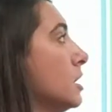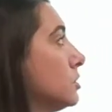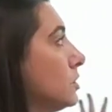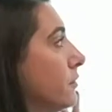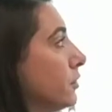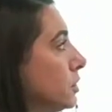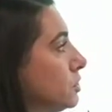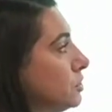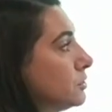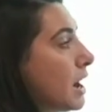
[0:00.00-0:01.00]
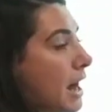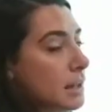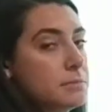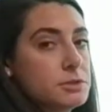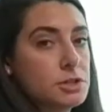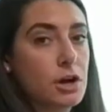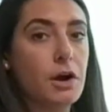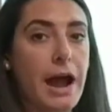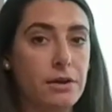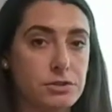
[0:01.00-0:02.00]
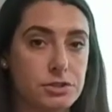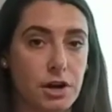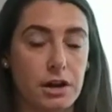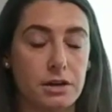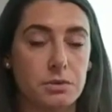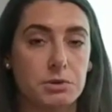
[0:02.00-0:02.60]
So the first two columns are how you start